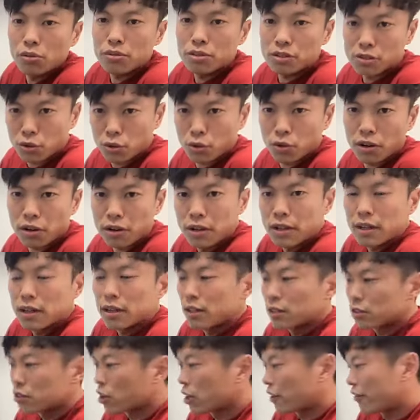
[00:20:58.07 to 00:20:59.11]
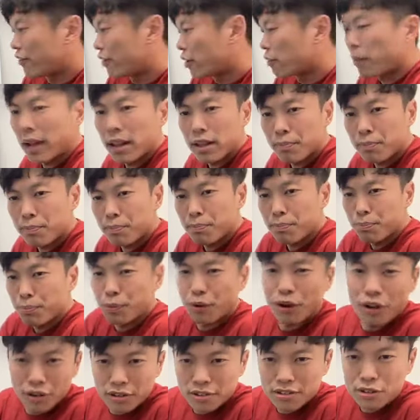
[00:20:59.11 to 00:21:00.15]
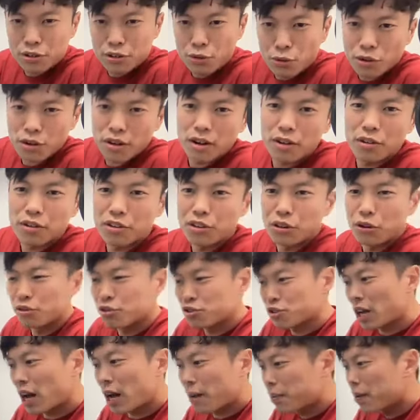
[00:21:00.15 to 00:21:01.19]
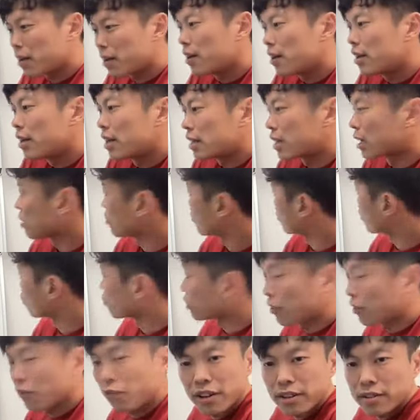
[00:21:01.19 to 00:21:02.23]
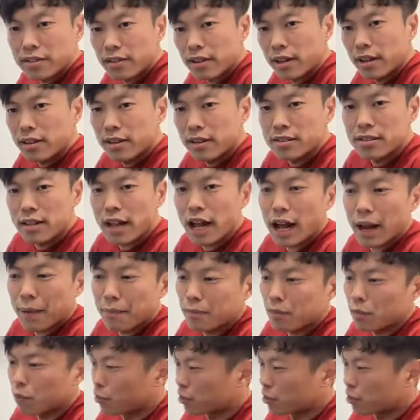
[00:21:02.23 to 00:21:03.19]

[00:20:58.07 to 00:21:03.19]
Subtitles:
store. So if you buy the pre-owned store or new shop, that's so different, and the time